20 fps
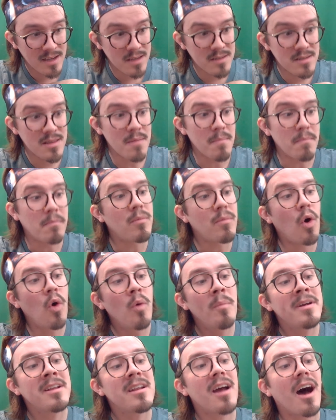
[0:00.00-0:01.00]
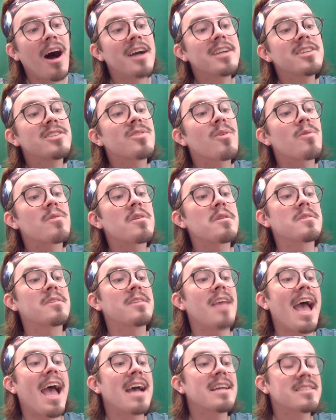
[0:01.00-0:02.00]
Because the moment I started
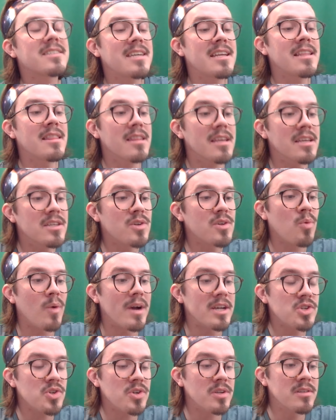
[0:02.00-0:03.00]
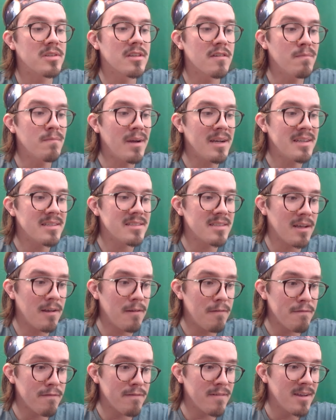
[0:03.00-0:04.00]
asking these questions of
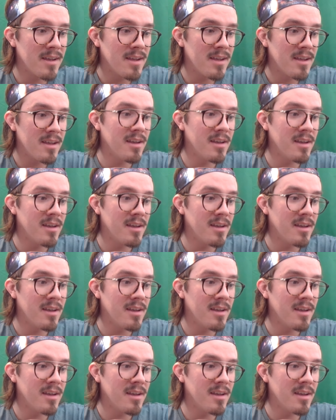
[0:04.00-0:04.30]
myself,